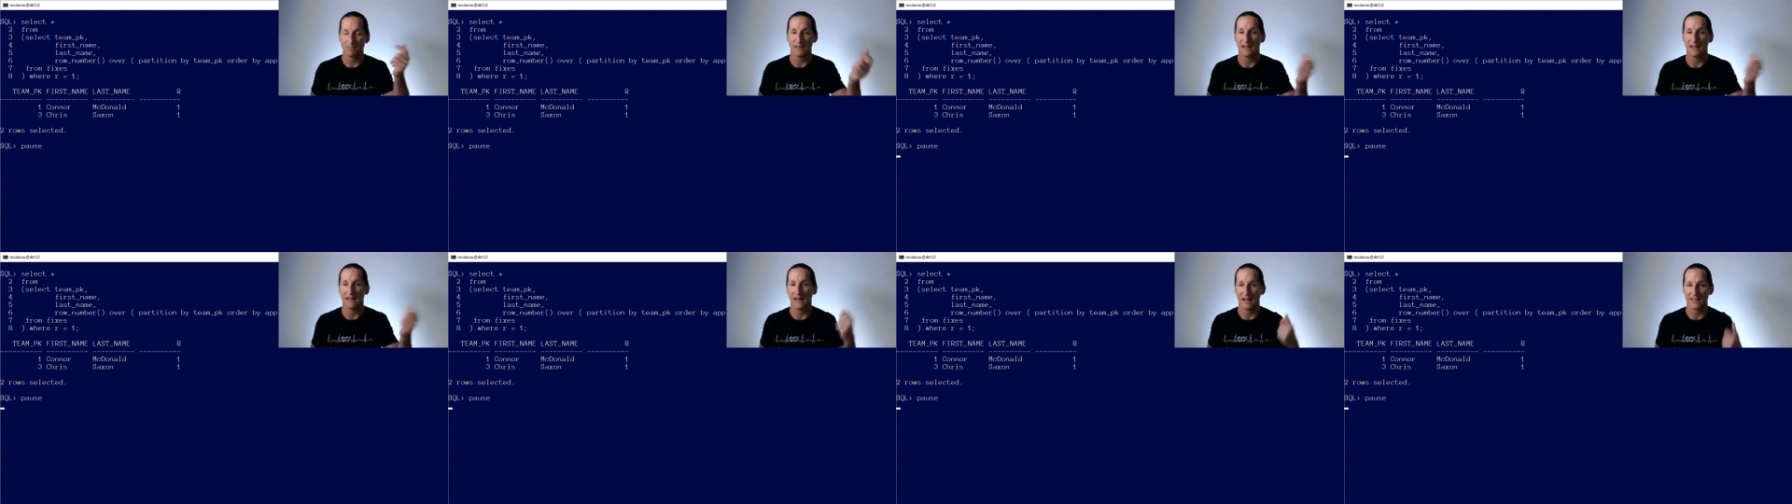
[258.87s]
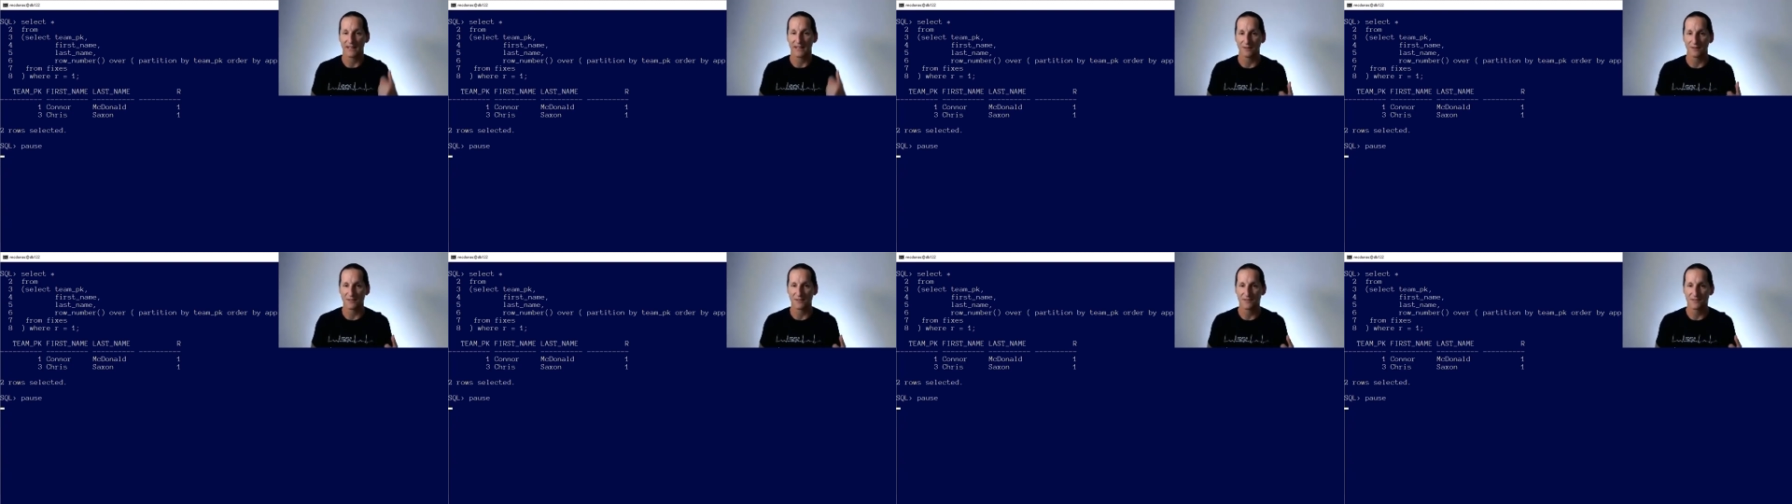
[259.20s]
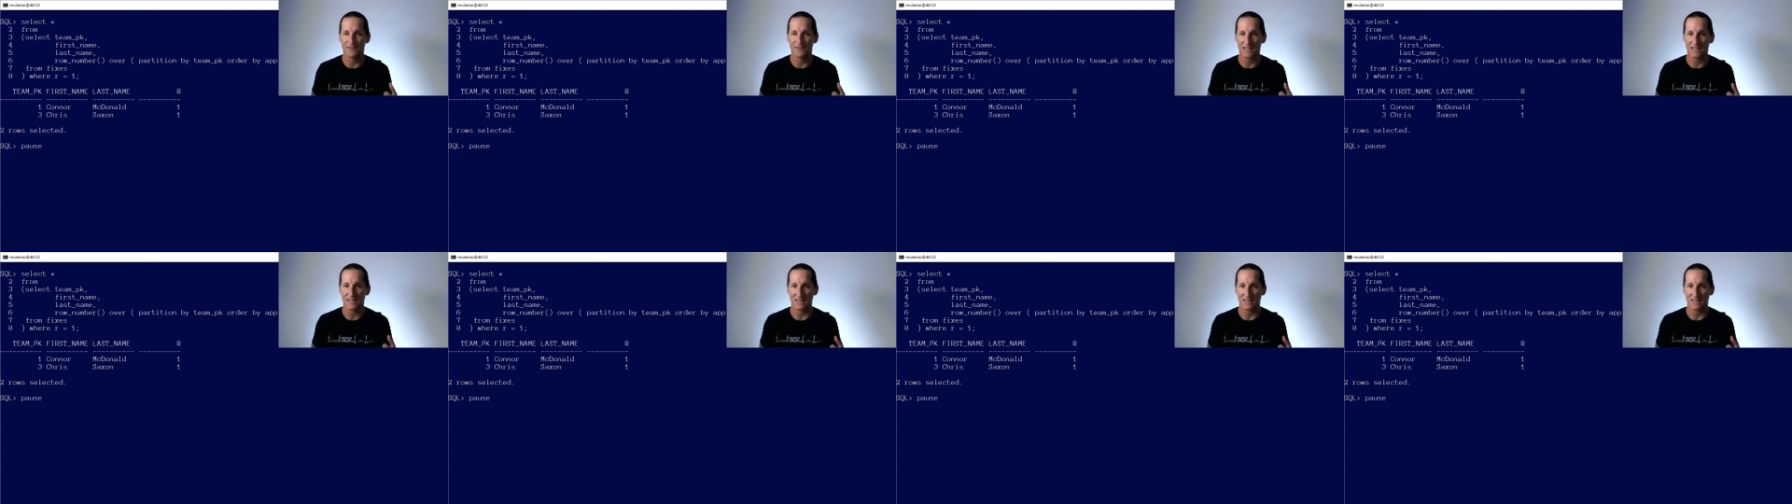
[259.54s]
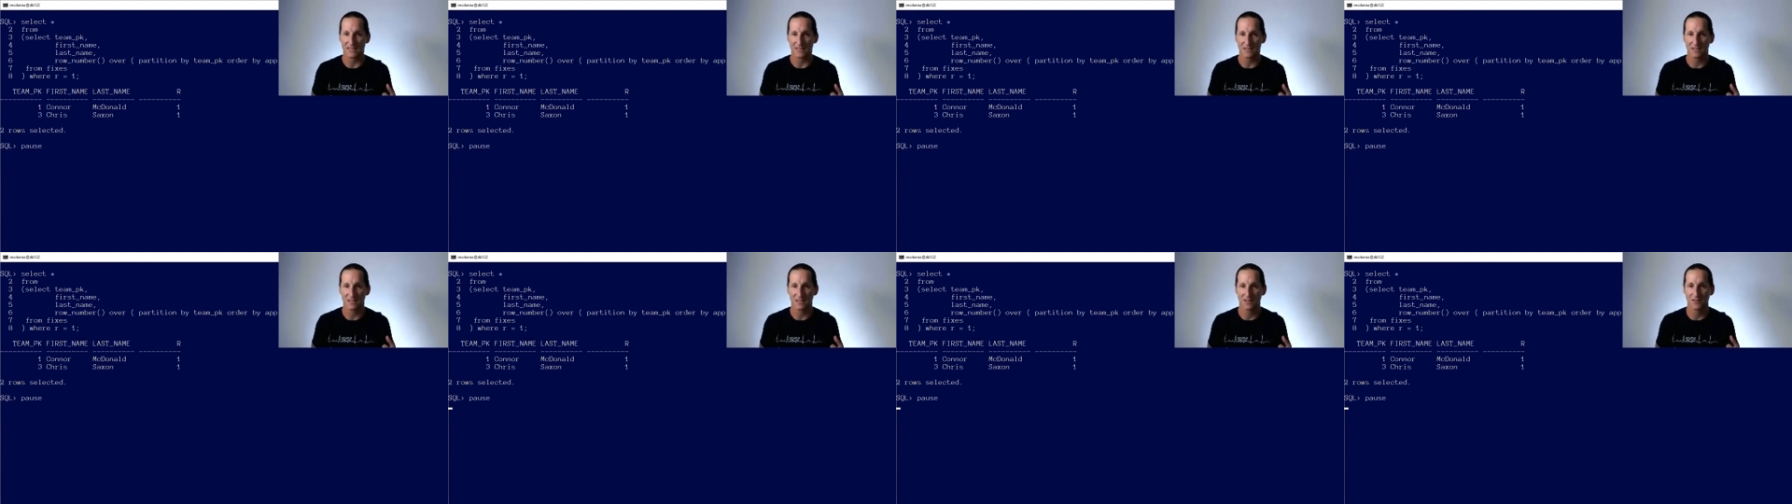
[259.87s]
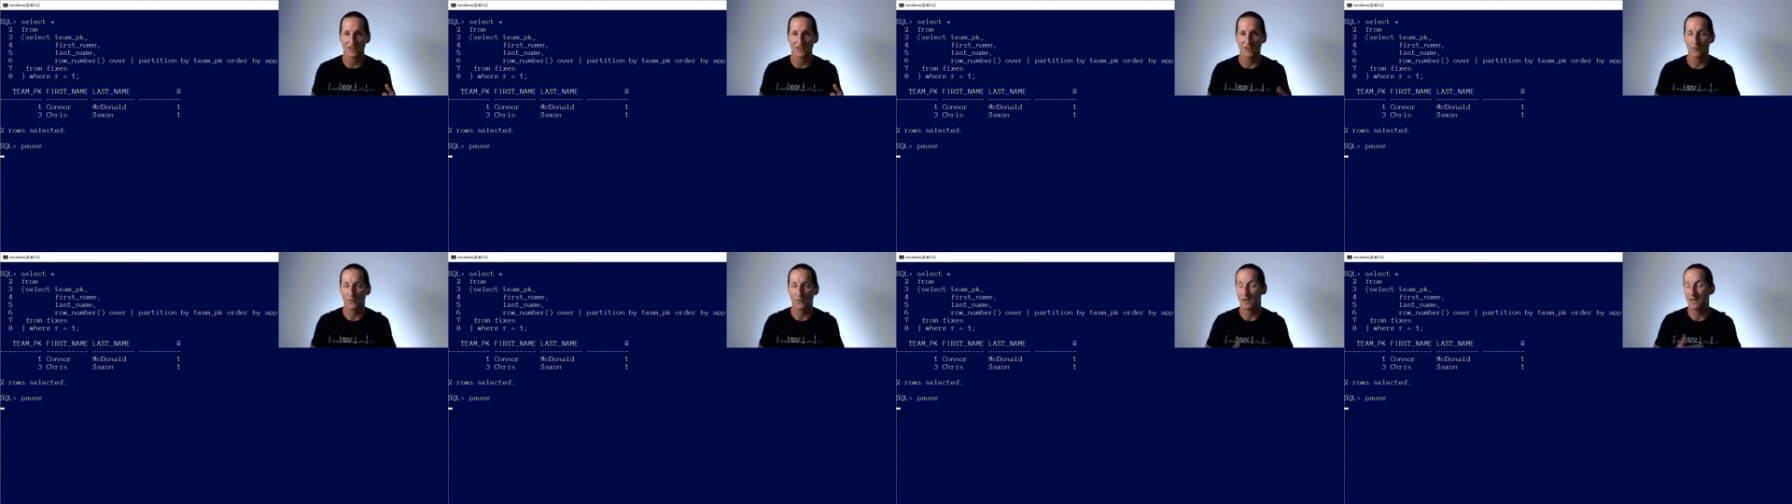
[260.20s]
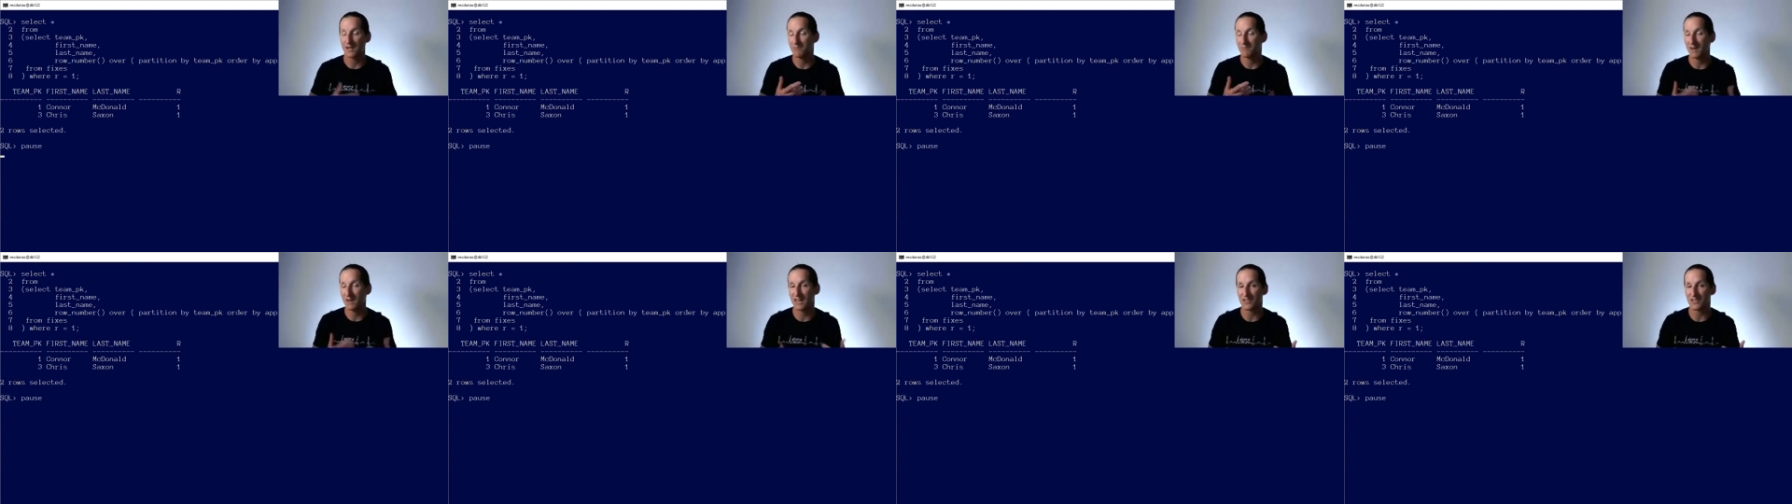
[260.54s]
applying those fixes. So what I
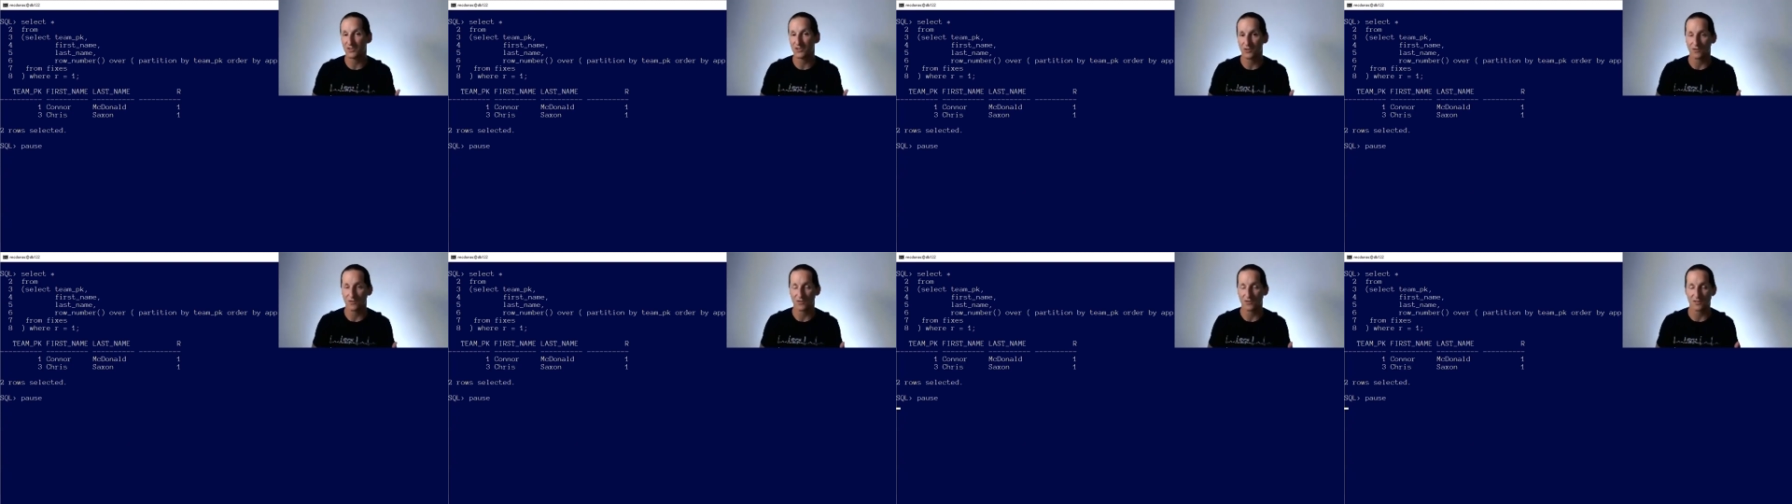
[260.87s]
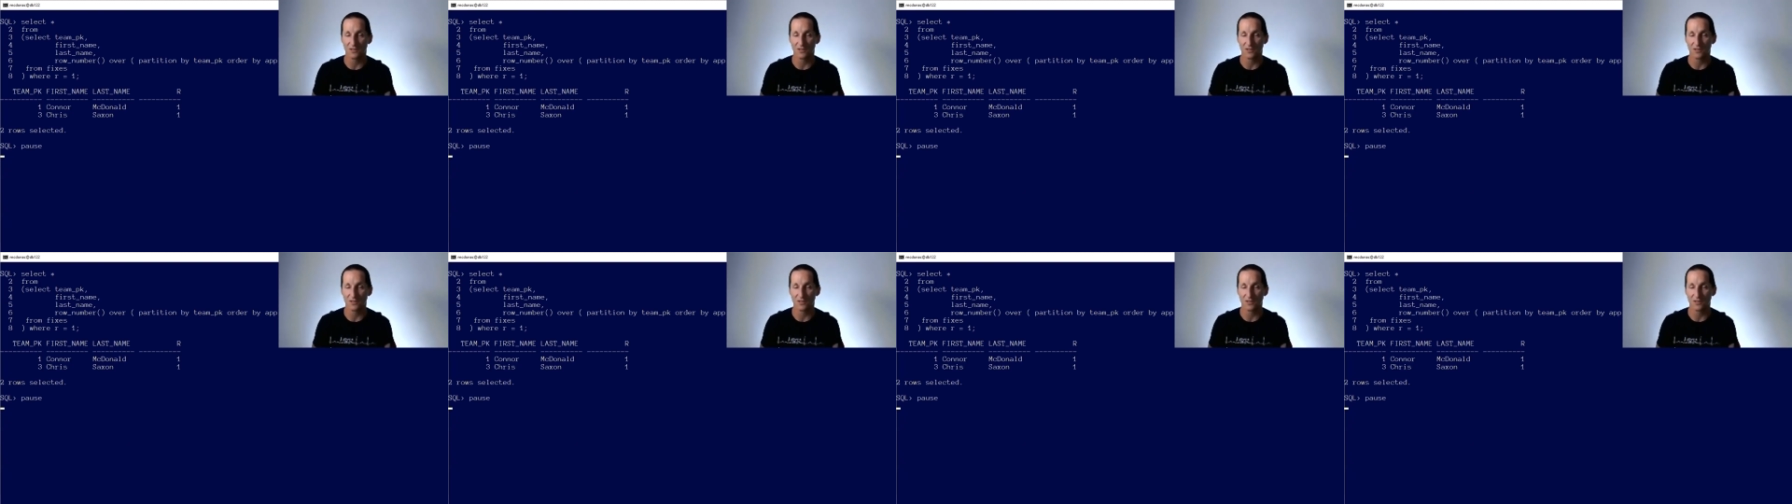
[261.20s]
might choose